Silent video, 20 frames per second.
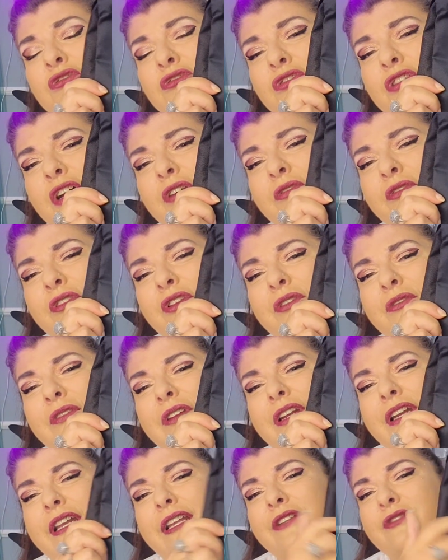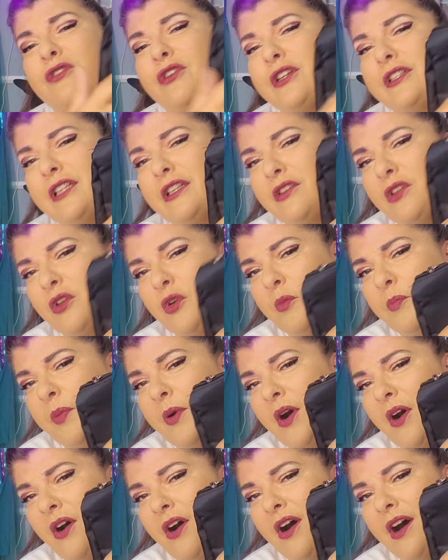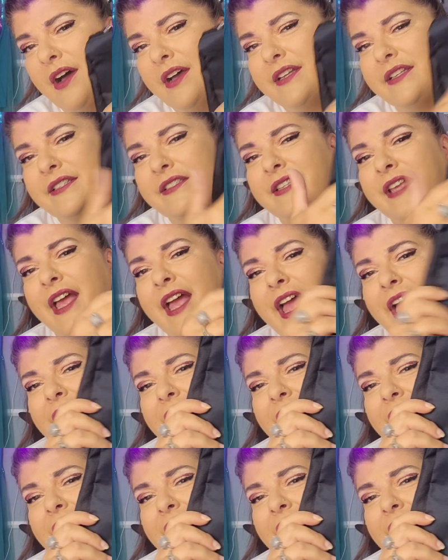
Look how cute it is. Look at the little paws.